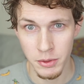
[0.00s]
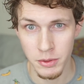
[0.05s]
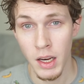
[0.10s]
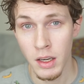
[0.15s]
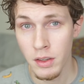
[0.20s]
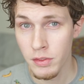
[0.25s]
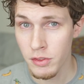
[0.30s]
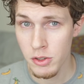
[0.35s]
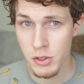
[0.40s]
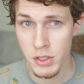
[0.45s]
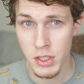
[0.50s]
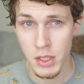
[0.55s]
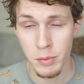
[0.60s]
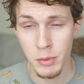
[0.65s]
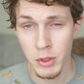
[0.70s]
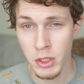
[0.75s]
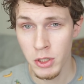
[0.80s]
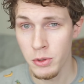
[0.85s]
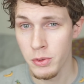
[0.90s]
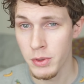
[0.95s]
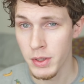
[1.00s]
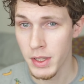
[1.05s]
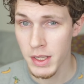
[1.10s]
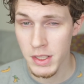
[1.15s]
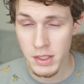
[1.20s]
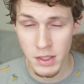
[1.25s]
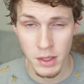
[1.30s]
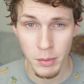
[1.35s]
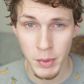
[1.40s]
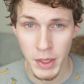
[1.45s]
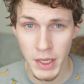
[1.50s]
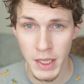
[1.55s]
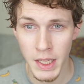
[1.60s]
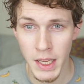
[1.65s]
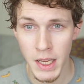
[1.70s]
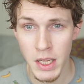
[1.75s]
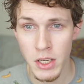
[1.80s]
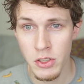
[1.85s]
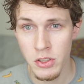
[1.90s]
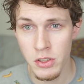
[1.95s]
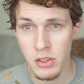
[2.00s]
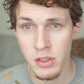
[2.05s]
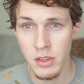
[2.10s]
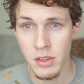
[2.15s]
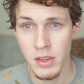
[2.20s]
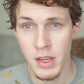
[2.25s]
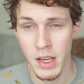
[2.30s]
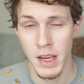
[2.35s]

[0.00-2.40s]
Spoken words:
And if you're someone who is on medication